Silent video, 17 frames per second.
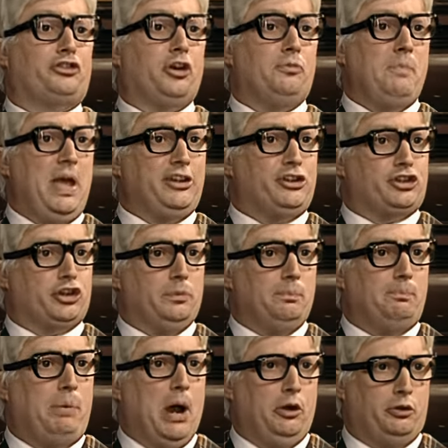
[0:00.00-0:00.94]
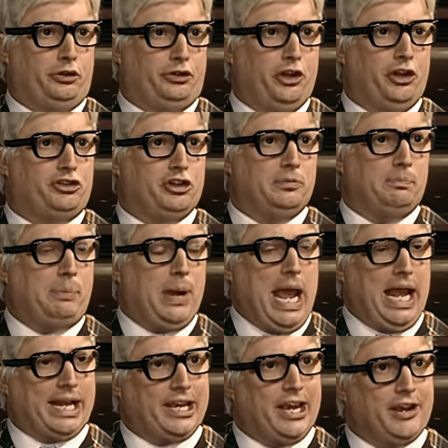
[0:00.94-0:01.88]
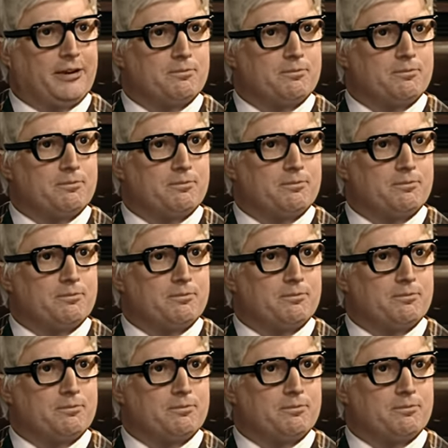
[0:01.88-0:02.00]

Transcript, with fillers: to mention postage and packing.